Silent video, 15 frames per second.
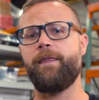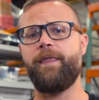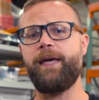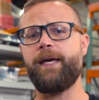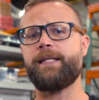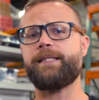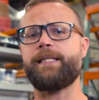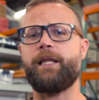
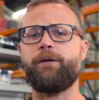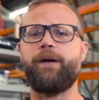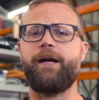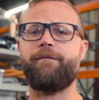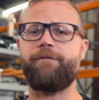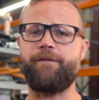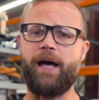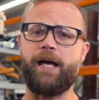they
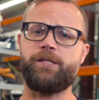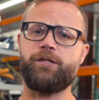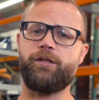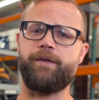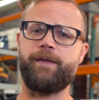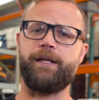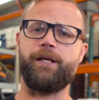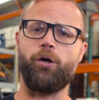accelerate
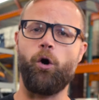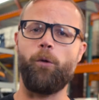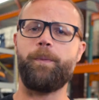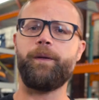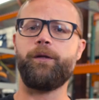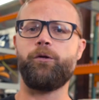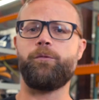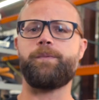faster than an
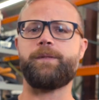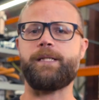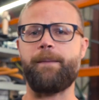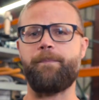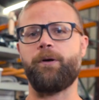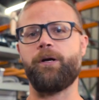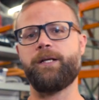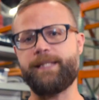open-loop
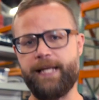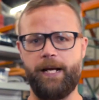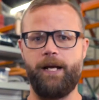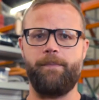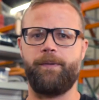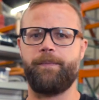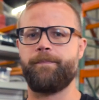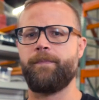stepper
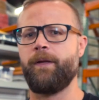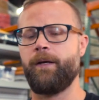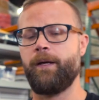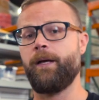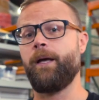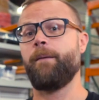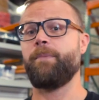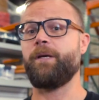setup.
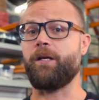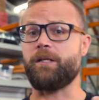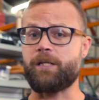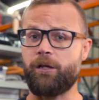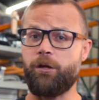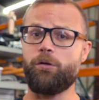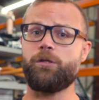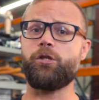Because
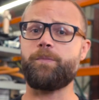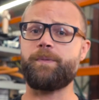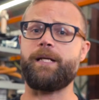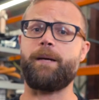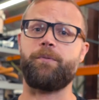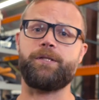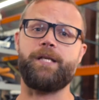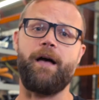closed-loop
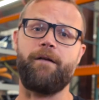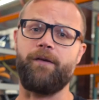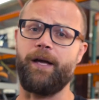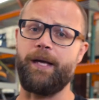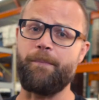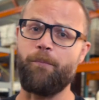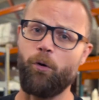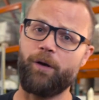steppers have
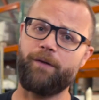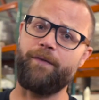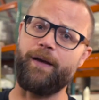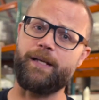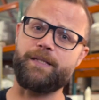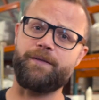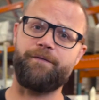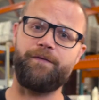a more
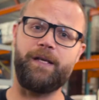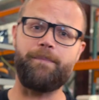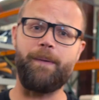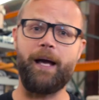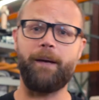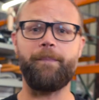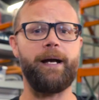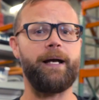advanced
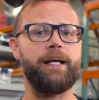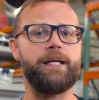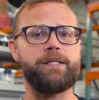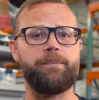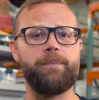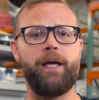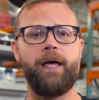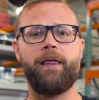feedback
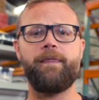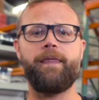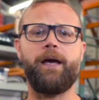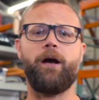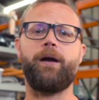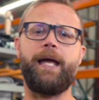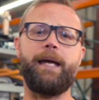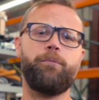mechanism,
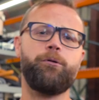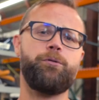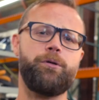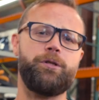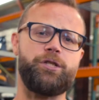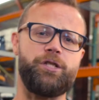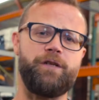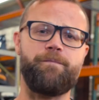they are able
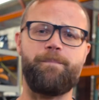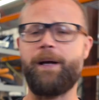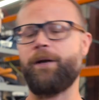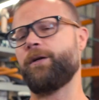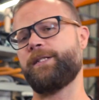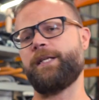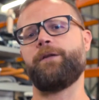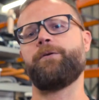to achieve
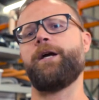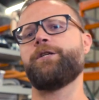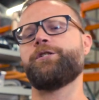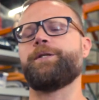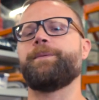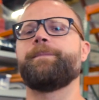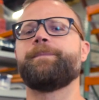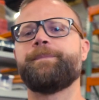better
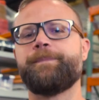acceleration.